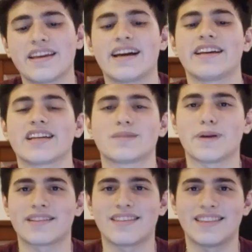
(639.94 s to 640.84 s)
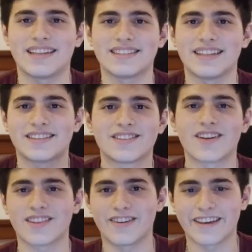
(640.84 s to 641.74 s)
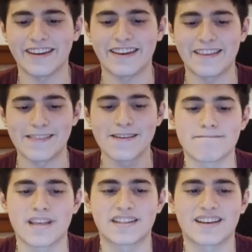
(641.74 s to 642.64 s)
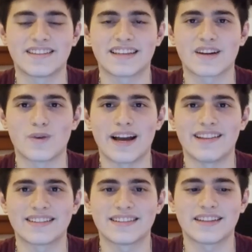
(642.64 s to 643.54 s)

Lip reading: yeah, I expected this. It's not logging in. This is gonna take a while, isn't